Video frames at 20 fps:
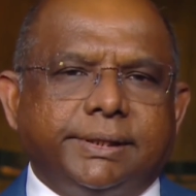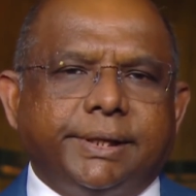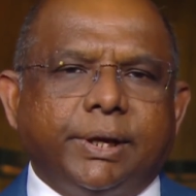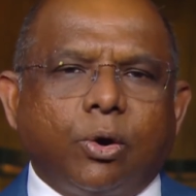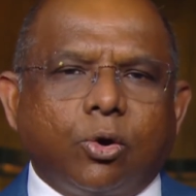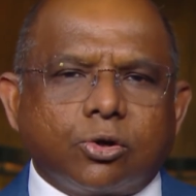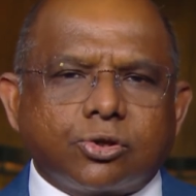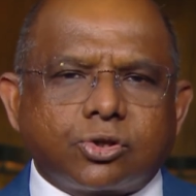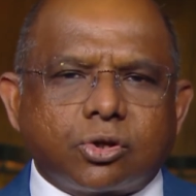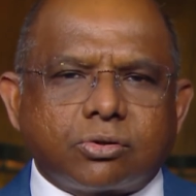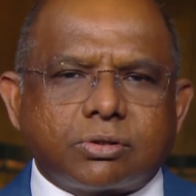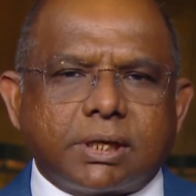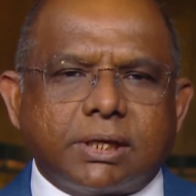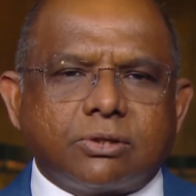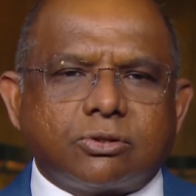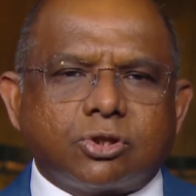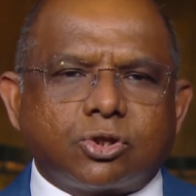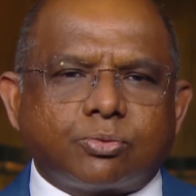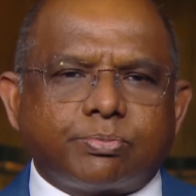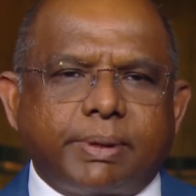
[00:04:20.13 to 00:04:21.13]
they also
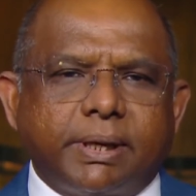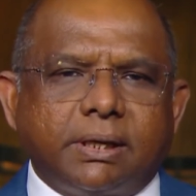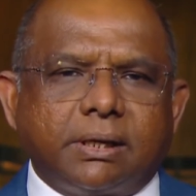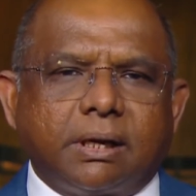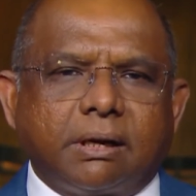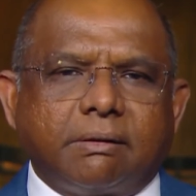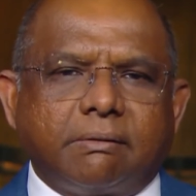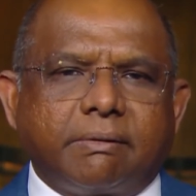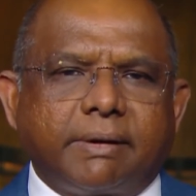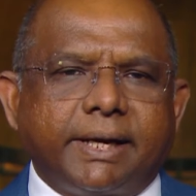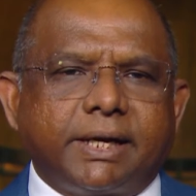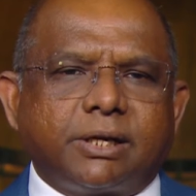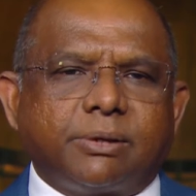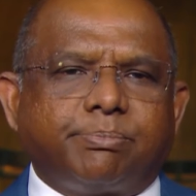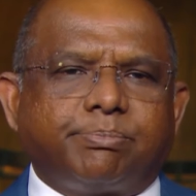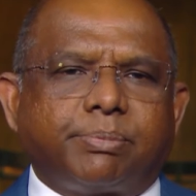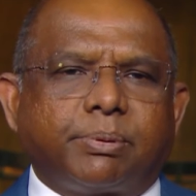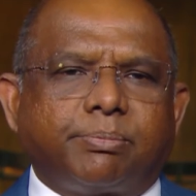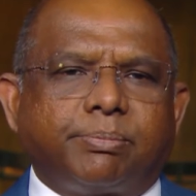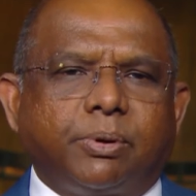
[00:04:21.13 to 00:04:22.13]
tend to spend a
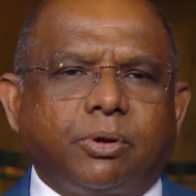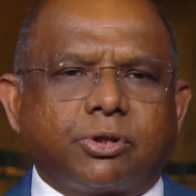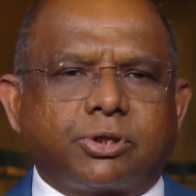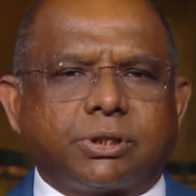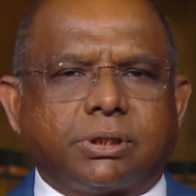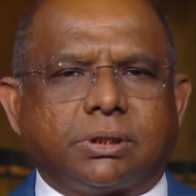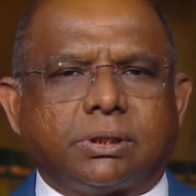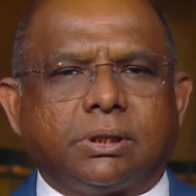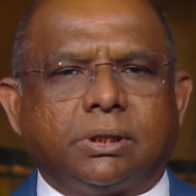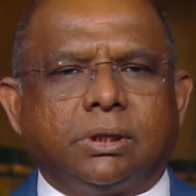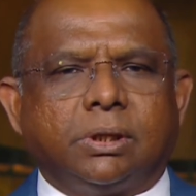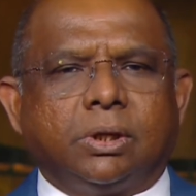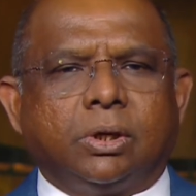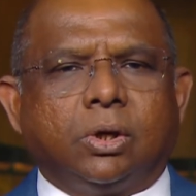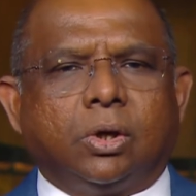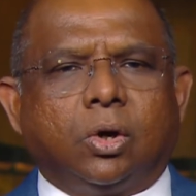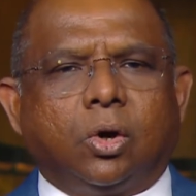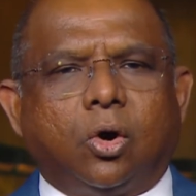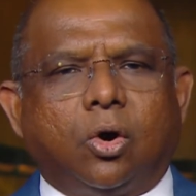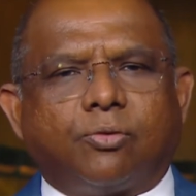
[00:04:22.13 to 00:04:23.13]
greater proportion
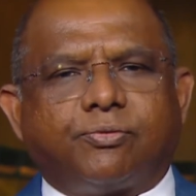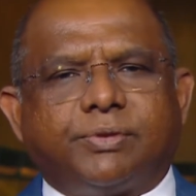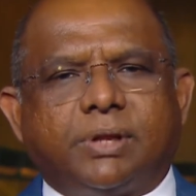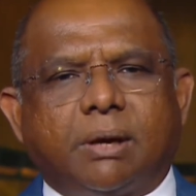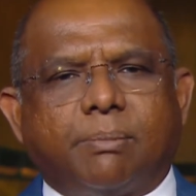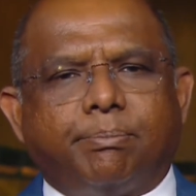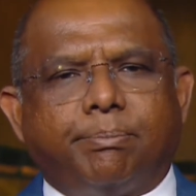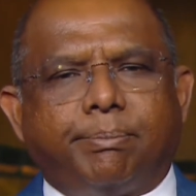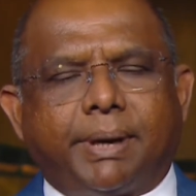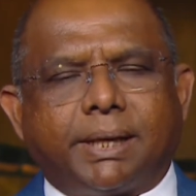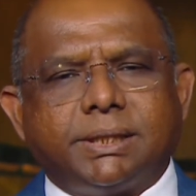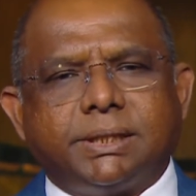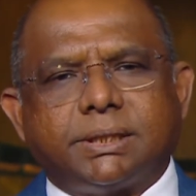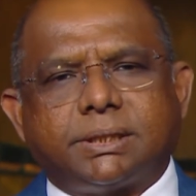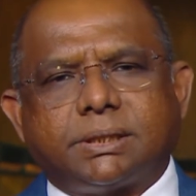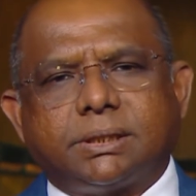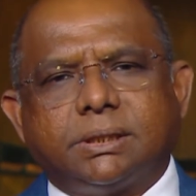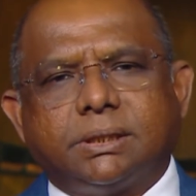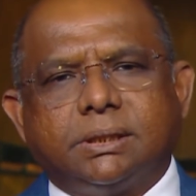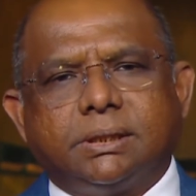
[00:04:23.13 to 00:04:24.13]
of their
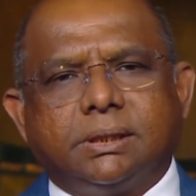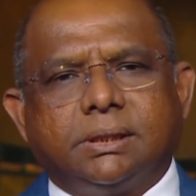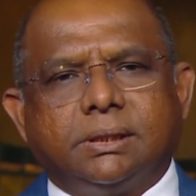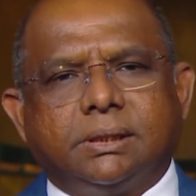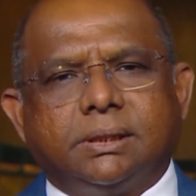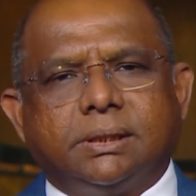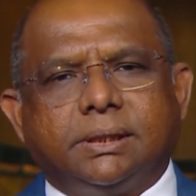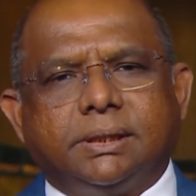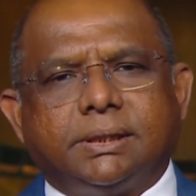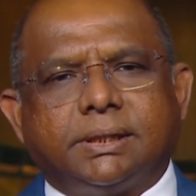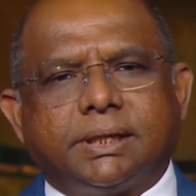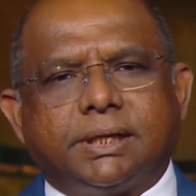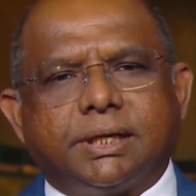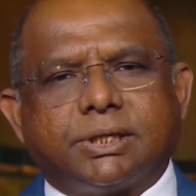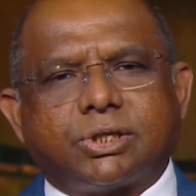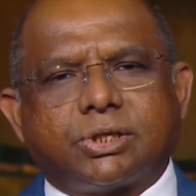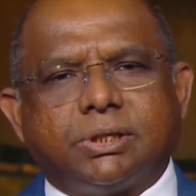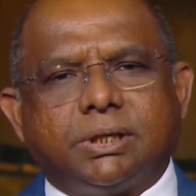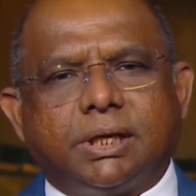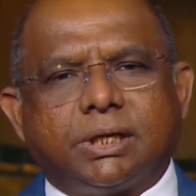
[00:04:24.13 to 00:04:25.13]
budget in the
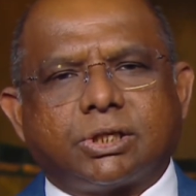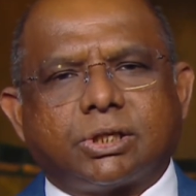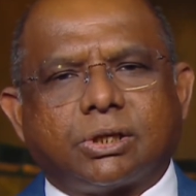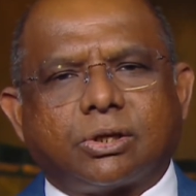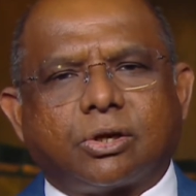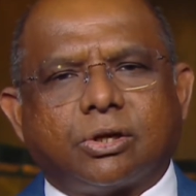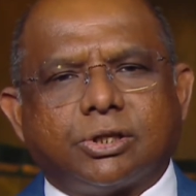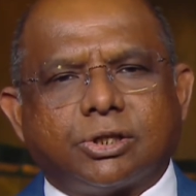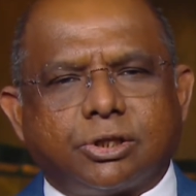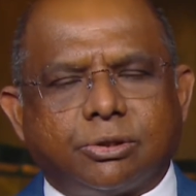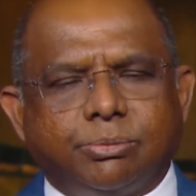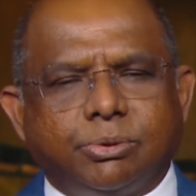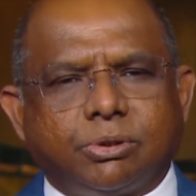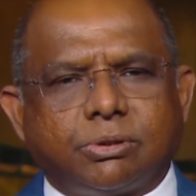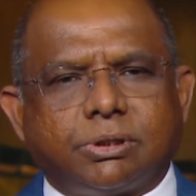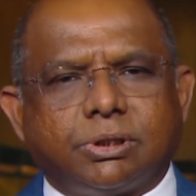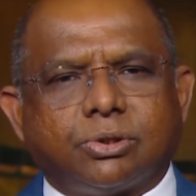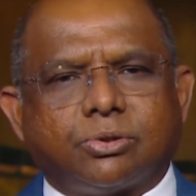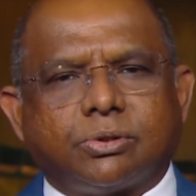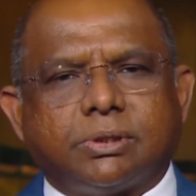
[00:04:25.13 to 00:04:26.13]
destination,
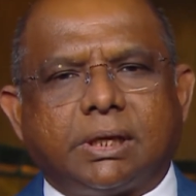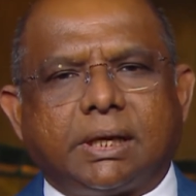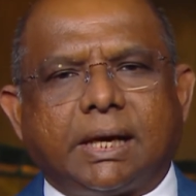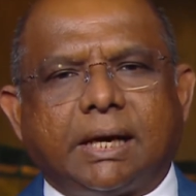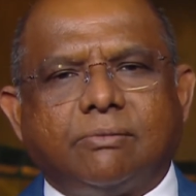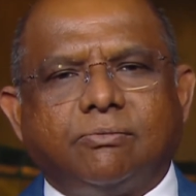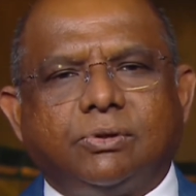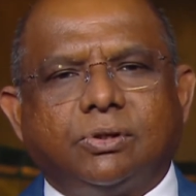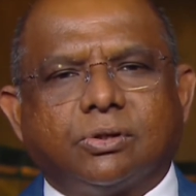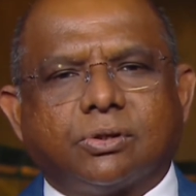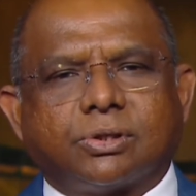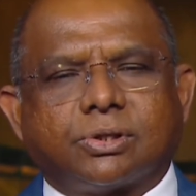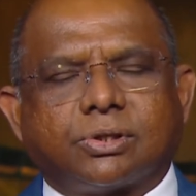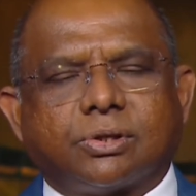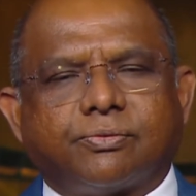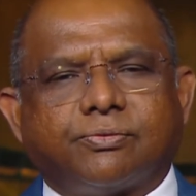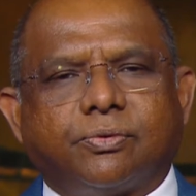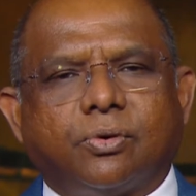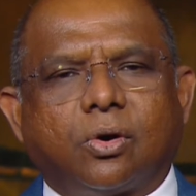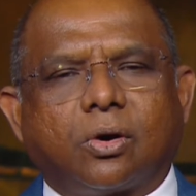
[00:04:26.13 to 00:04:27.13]
contributing to the
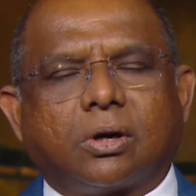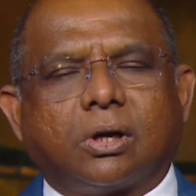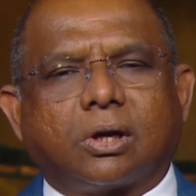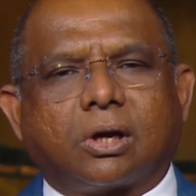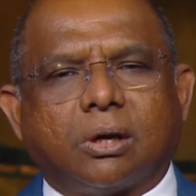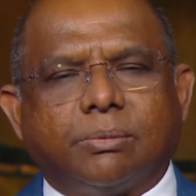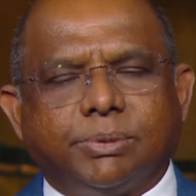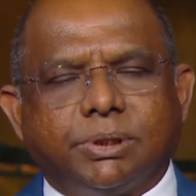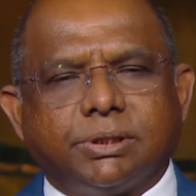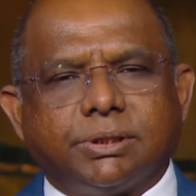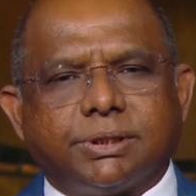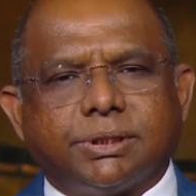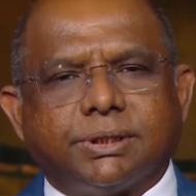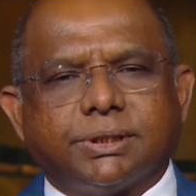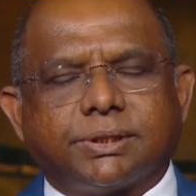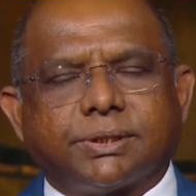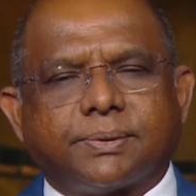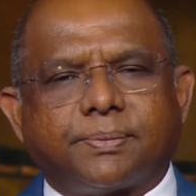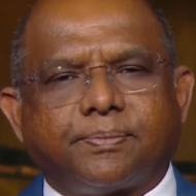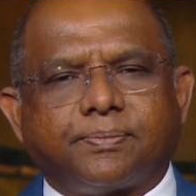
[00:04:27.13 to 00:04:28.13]
livelihoods of local
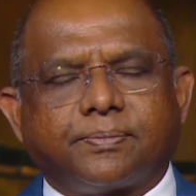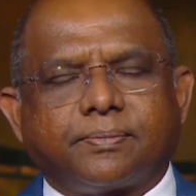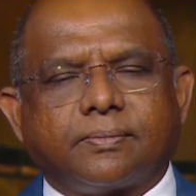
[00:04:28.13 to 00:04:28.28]
communities.